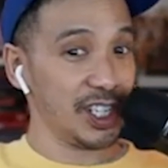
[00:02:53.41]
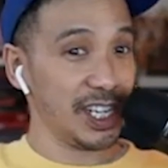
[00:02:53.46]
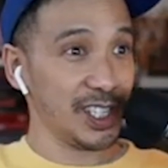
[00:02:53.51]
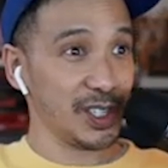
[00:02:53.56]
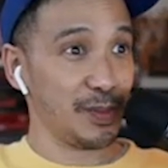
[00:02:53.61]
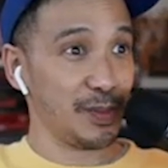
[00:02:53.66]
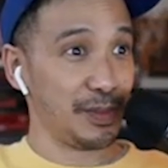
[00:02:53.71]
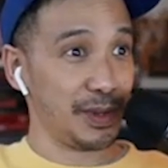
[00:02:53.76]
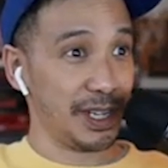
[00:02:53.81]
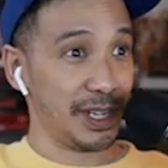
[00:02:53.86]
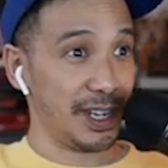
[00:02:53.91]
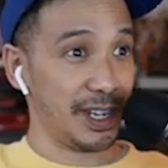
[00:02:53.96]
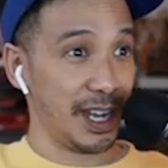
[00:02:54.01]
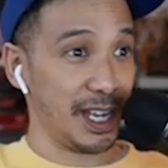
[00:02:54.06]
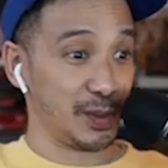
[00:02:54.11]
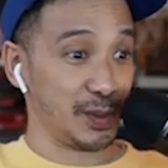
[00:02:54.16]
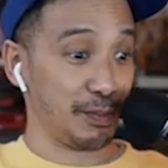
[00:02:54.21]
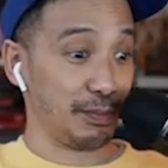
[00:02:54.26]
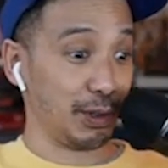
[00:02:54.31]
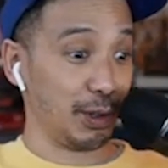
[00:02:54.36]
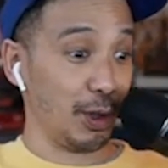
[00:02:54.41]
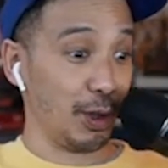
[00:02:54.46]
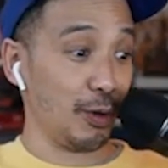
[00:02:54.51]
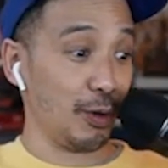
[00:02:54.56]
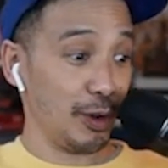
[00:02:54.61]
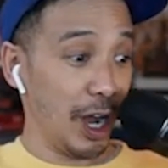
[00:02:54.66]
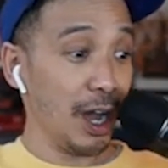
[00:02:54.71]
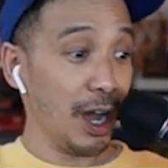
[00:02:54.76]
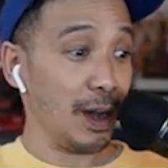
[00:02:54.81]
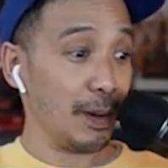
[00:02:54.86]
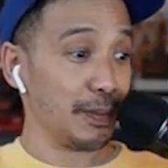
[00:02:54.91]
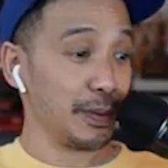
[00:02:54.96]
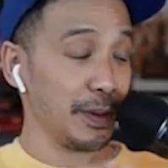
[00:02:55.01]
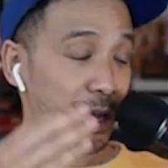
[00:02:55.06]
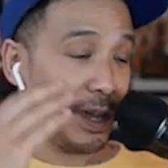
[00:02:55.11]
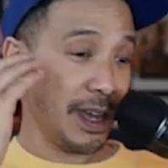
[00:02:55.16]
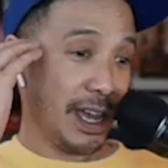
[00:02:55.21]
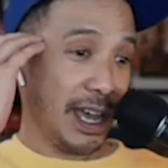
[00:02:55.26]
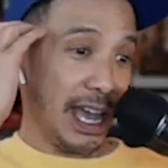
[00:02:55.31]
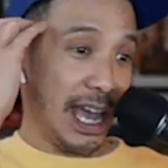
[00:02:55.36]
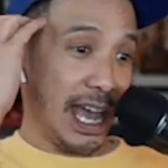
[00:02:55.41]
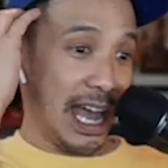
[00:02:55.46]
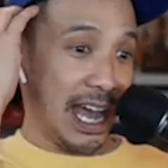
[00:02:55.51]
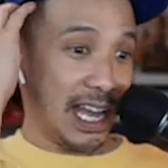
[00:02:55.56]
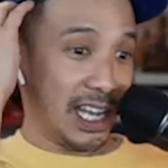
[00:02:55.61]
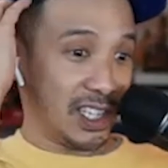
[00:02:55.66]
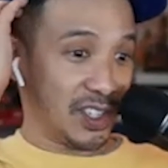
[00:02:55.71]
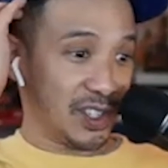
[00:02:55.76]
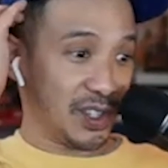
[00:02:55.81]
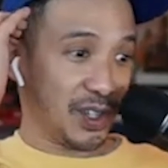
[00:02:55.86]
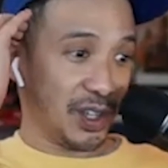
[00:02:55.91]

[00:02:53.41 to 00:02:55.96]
Hasn't been as blown up as